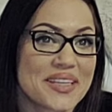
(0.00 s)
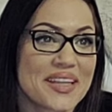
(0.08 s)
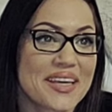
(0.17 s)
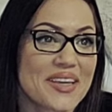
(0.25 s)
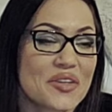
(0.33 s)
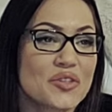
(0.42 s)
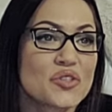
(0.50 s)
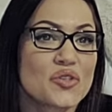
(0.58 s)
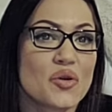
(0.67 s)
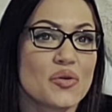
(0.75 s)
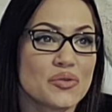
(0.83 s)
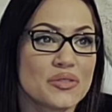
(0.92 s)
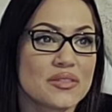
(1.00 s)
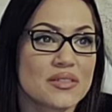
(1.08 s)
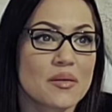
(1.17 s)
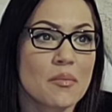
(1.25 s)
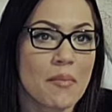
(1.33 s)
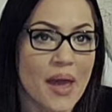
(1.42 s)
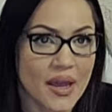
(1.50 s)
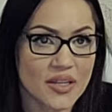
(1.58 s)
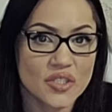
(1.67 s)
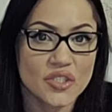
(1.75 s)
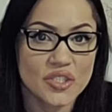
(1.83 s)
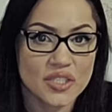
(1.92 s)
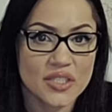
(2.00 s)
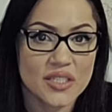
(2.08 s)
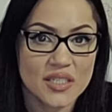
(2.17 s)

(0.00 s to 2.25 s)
Like your souls match.